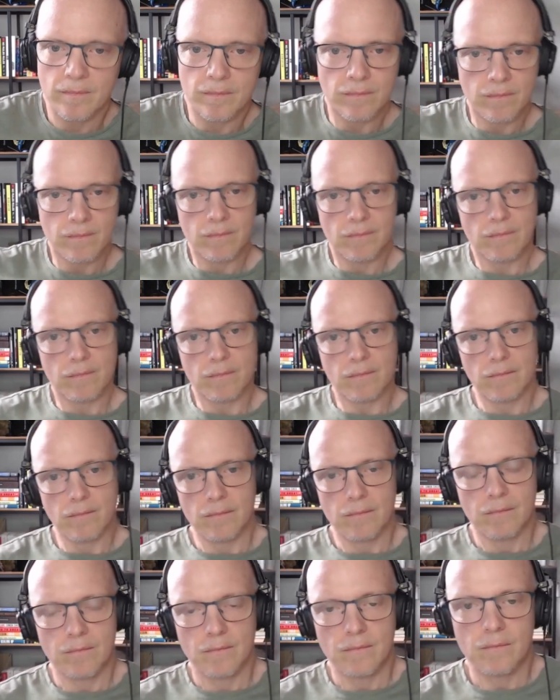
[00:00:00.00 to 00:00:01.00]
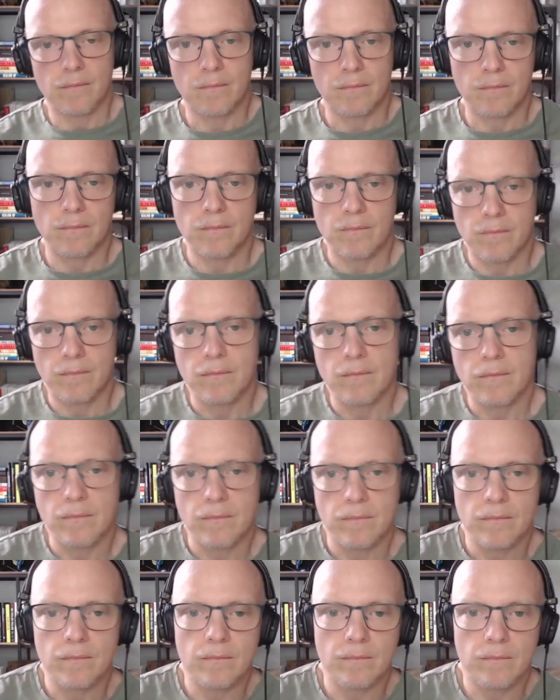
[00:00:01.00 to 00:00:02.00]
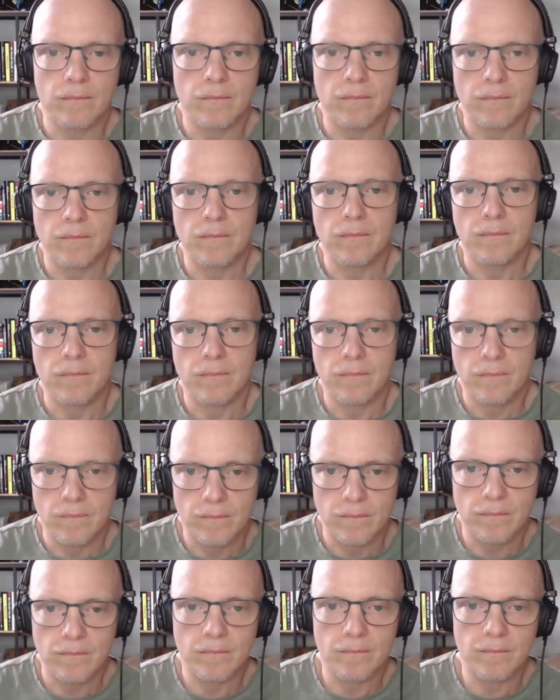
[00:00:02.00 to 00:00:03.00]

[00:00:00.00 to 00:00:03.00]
(not speaking)